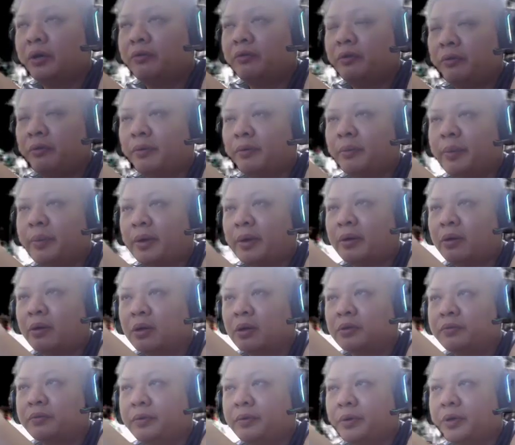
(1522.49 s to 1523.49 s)
left
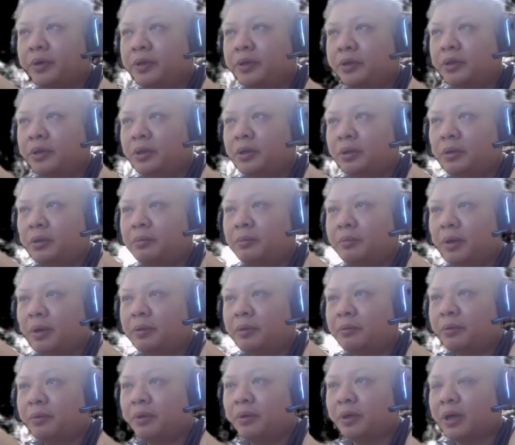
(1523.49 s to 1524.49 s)
riverbank horse variation,
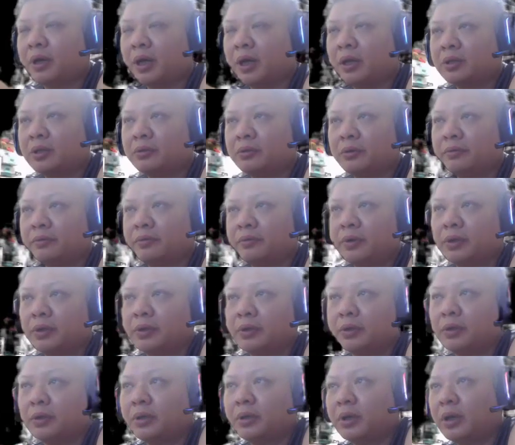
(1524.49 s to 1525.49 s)
but with the colors
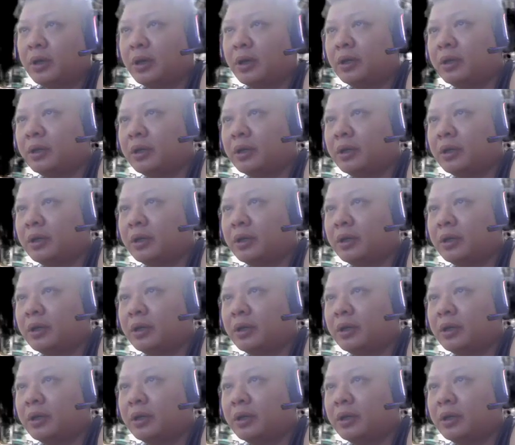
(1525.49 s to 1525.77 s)
reversed,